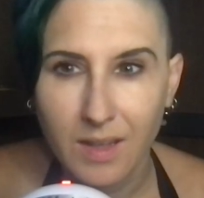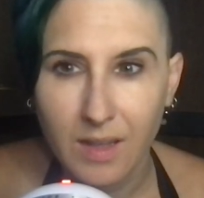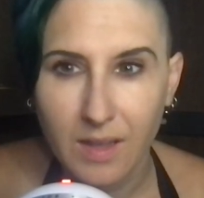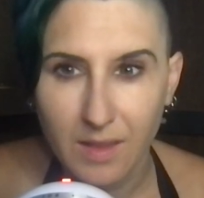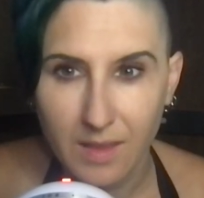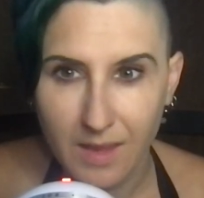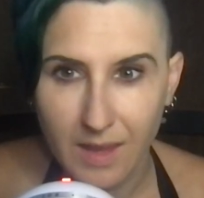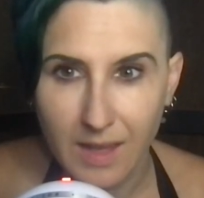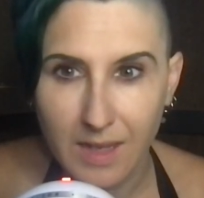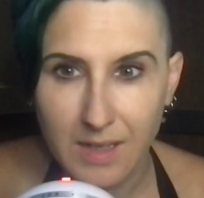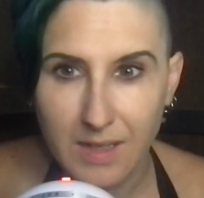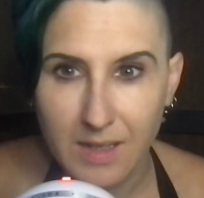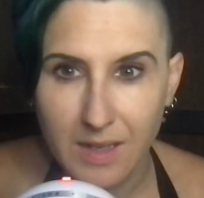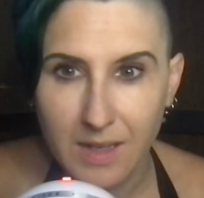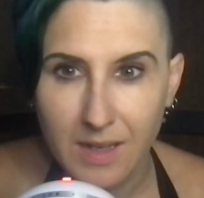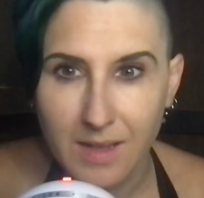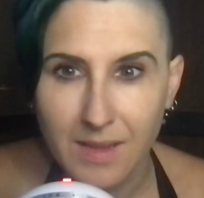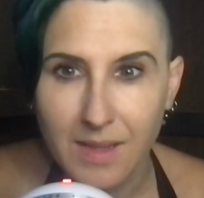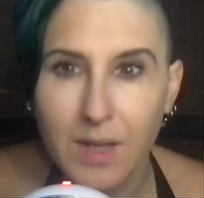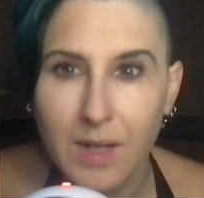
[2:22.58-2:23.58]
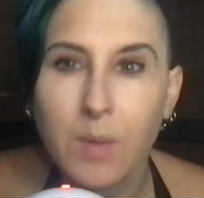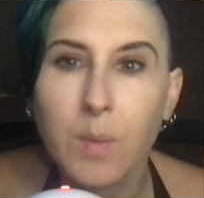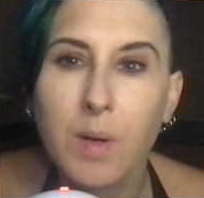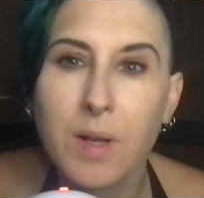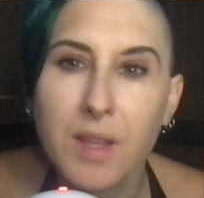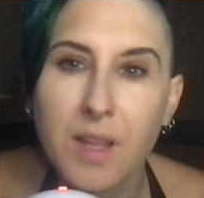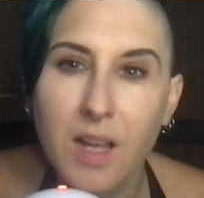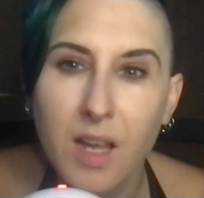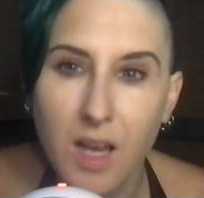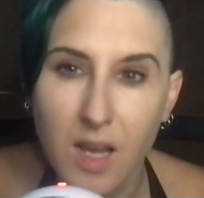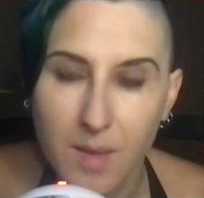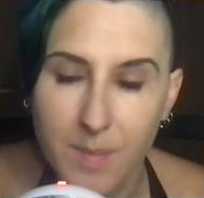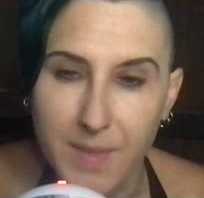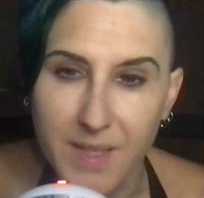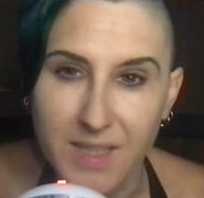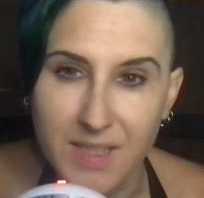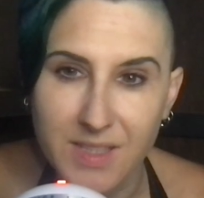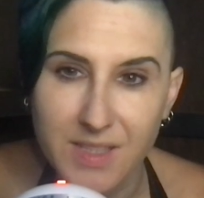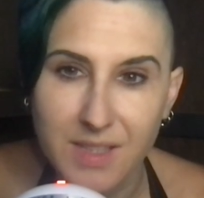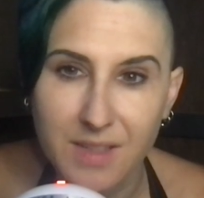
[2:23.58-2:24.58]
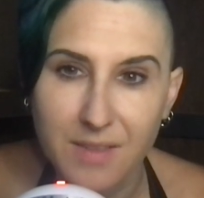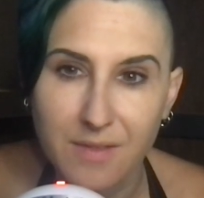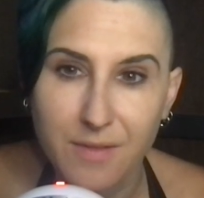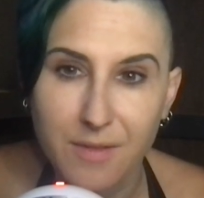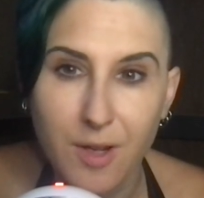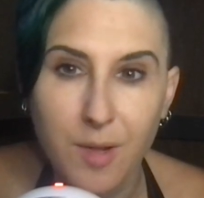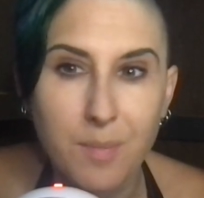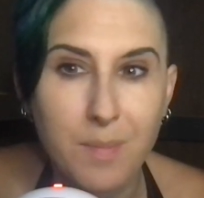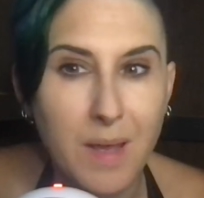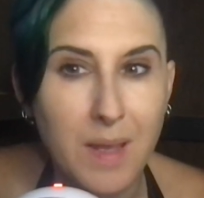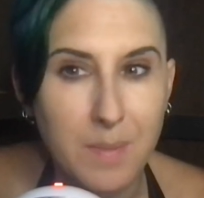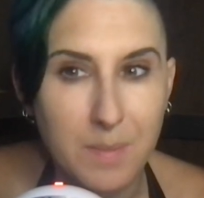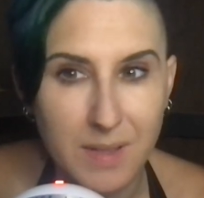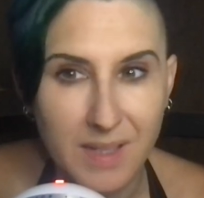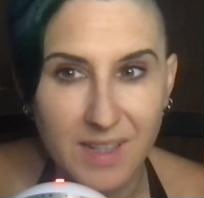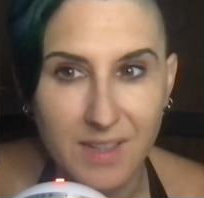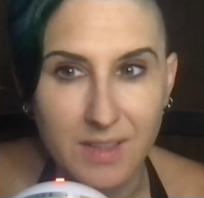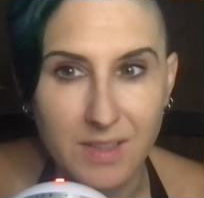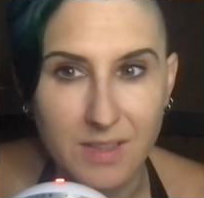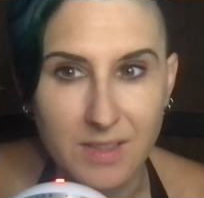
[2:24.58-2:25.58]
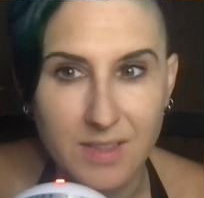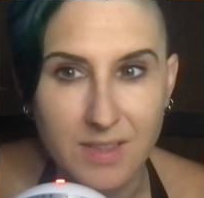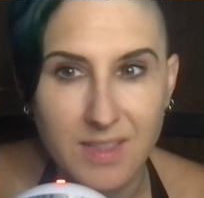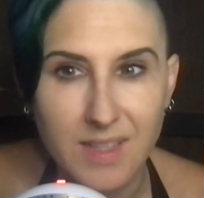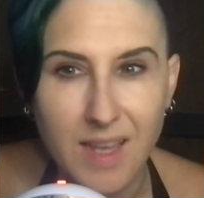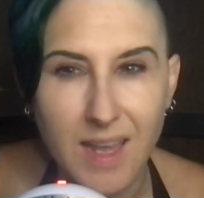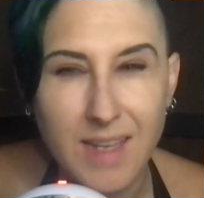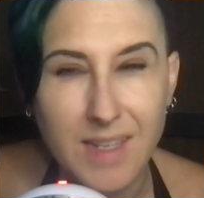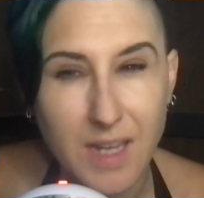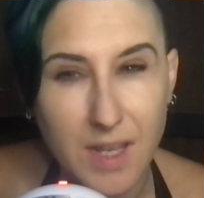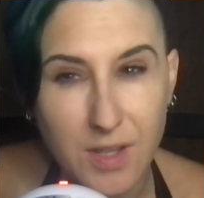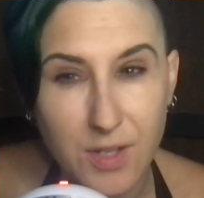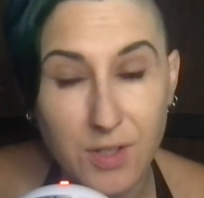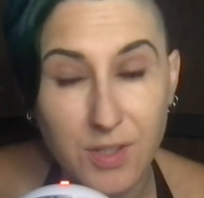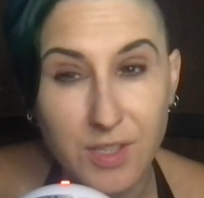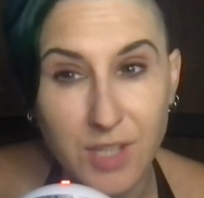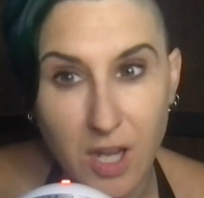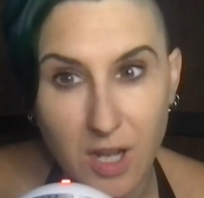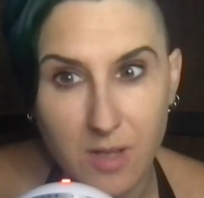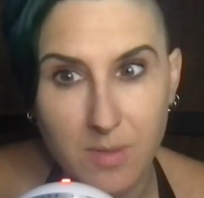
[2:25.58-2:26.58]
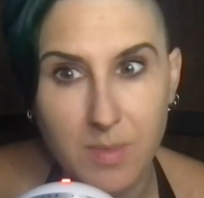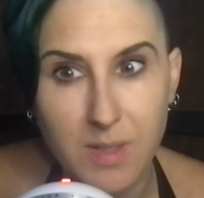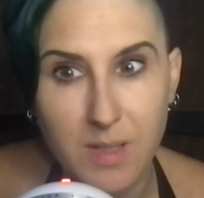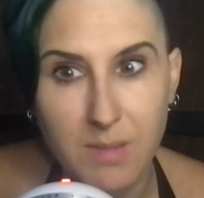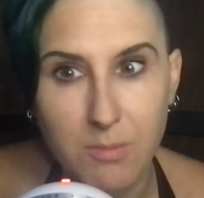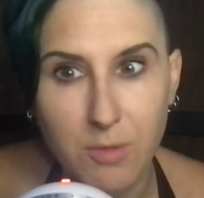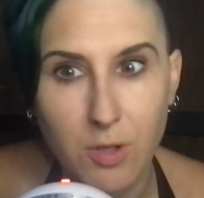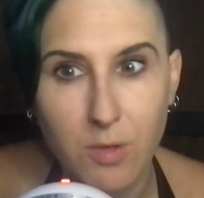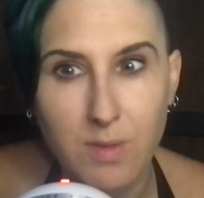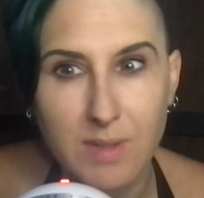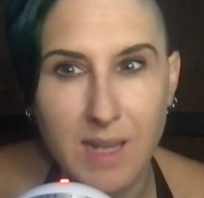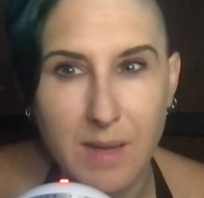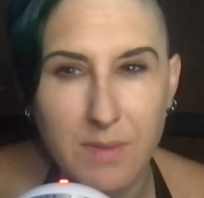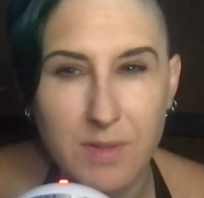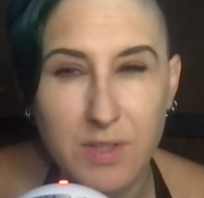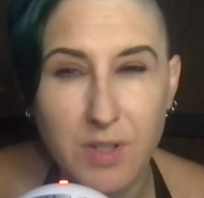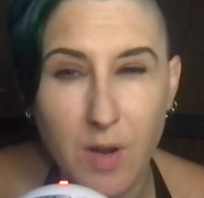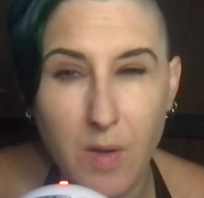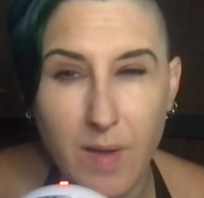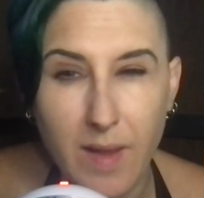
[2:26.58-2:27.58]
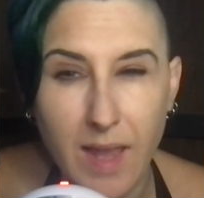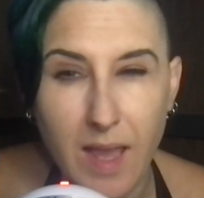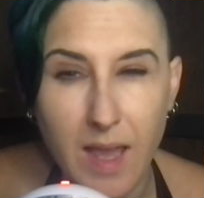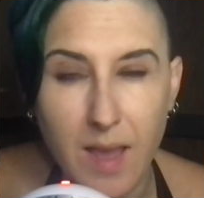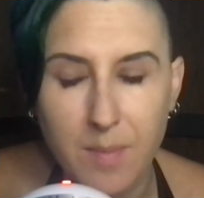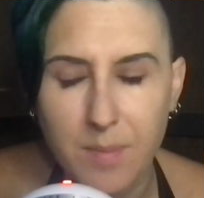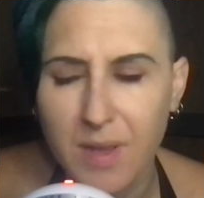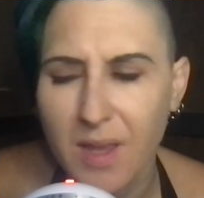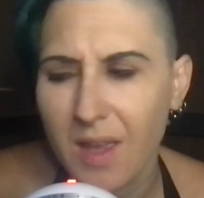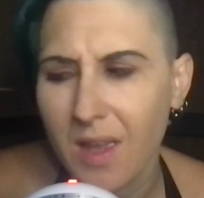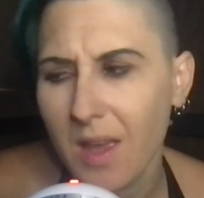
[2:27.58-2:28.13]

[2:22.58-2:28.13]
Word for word: Then there were the comments from my peers and other young people when I was growing up,